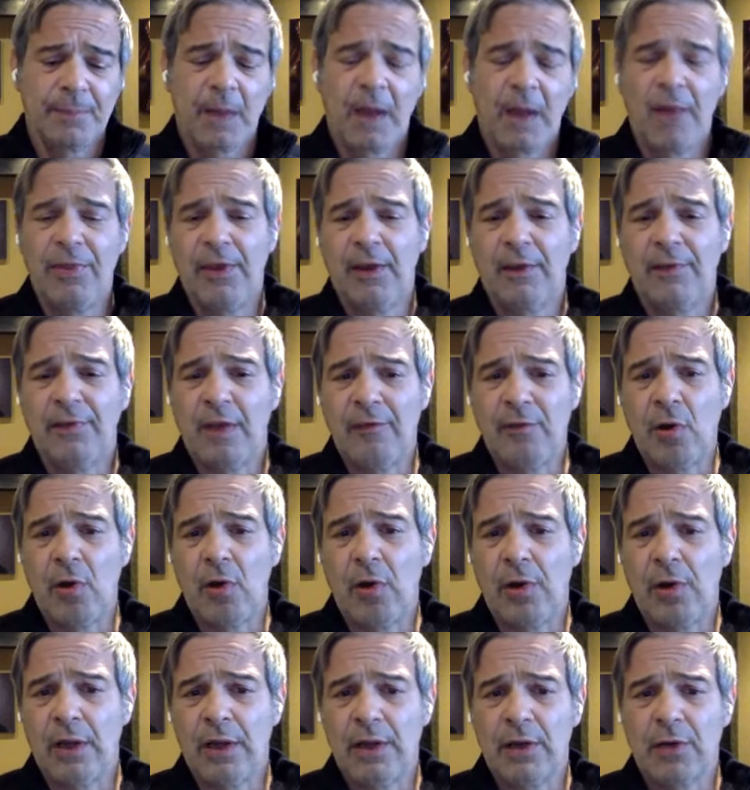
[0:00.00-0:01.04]
I think they've
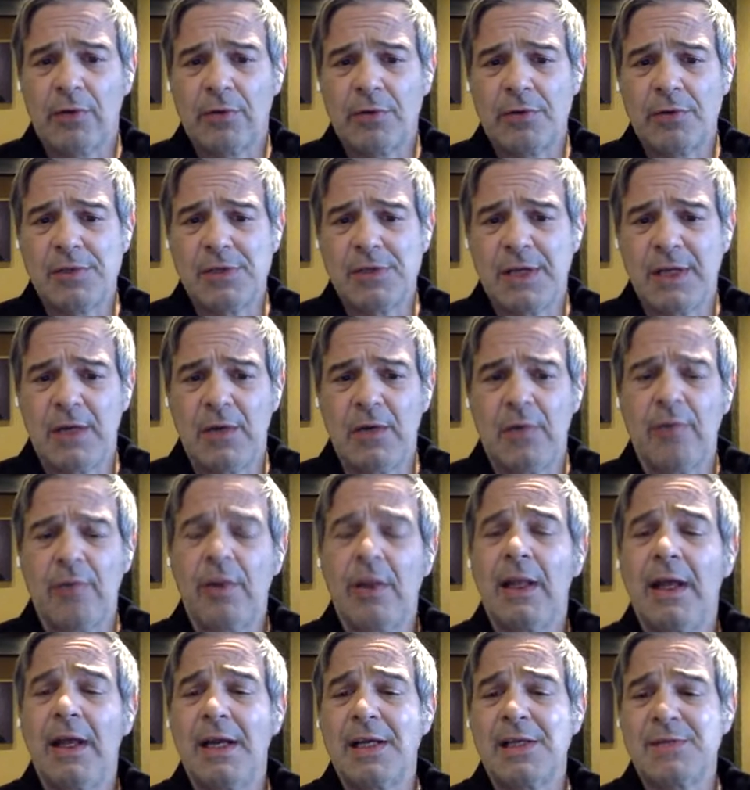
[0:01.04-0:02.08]
gone on a crusade over
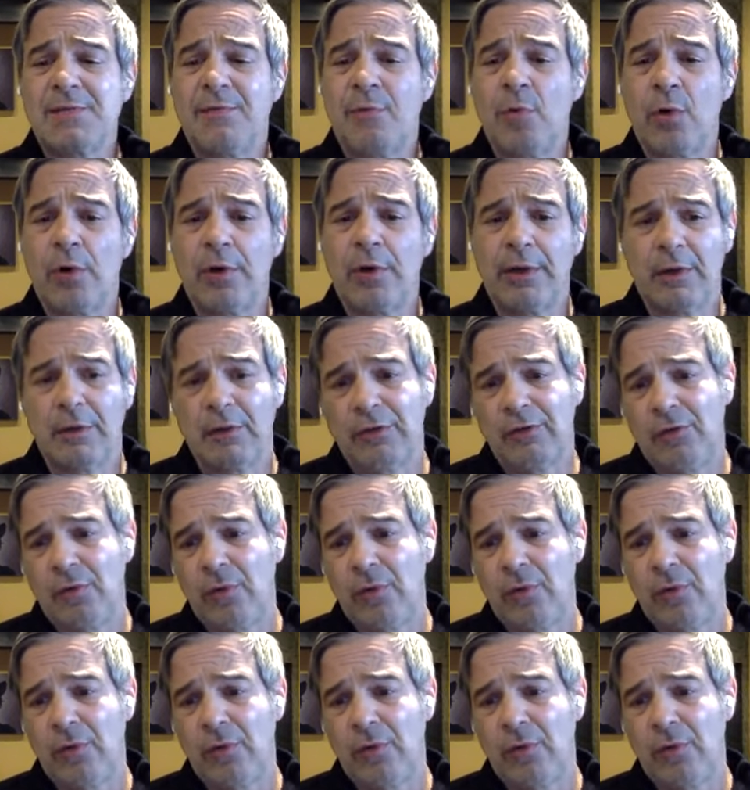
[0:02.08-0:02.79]
the last four years